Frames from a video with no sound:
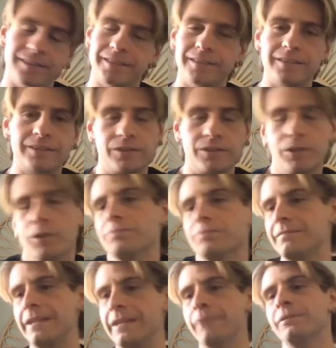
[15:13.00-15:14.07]
So
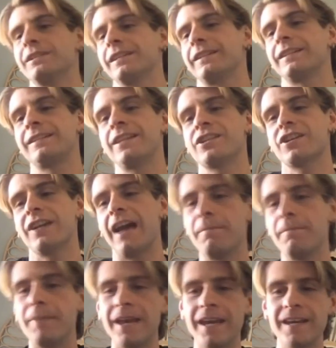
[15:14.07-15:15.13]
it was a decision I
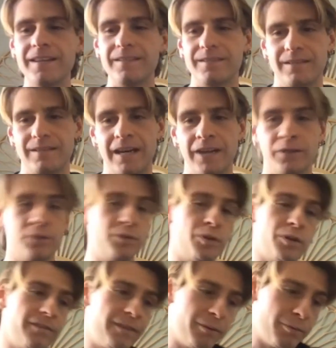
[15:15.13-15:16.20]
made. I don't know
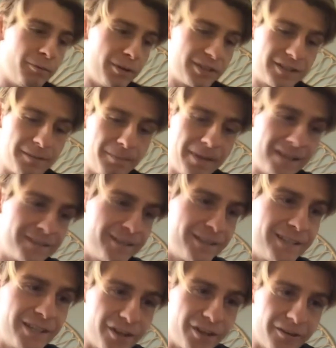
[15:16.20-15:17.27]
if it was the best
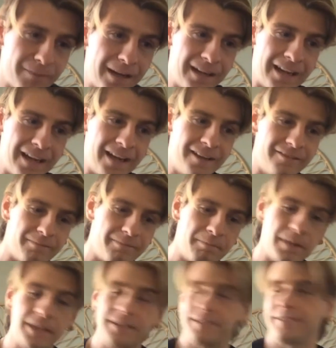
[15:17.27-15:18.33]
decision of my life,
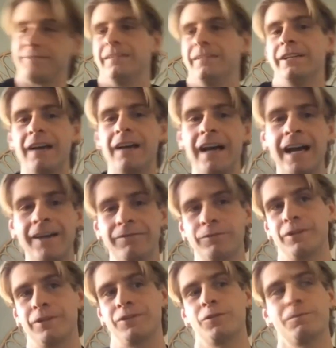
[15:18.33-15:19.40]
but I have to
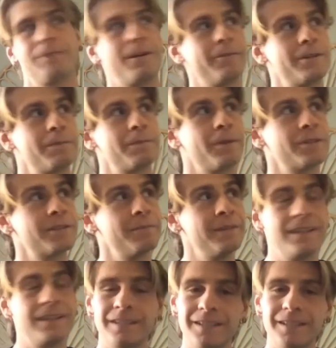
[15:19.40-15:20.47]
assume my
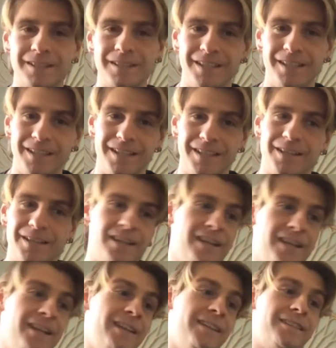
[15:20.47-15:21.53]
responsibilities,
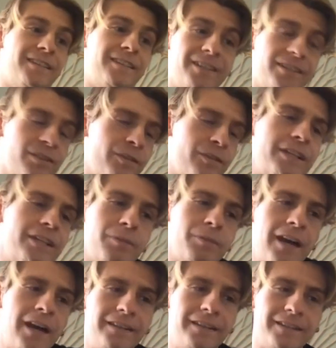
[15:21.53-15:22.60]
and so that's
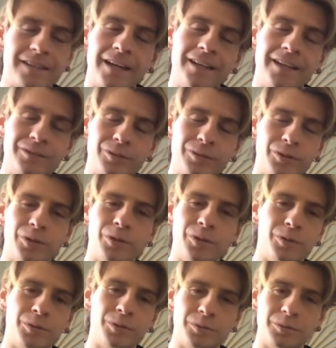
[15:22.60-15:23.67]
why I decided to go
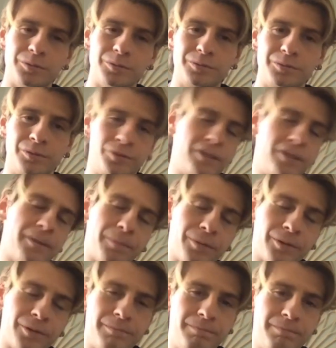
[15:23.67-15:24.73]
to
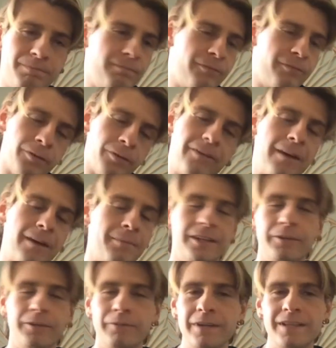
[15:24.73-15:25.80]
Singapore for family
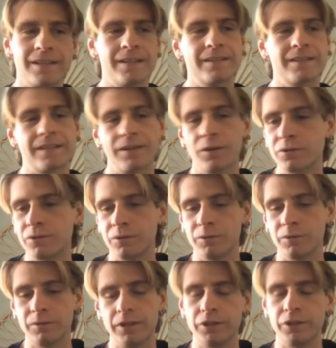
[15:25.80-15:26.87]
reasons and
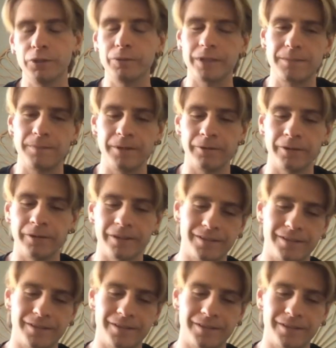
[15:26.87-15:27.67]
also a new experience.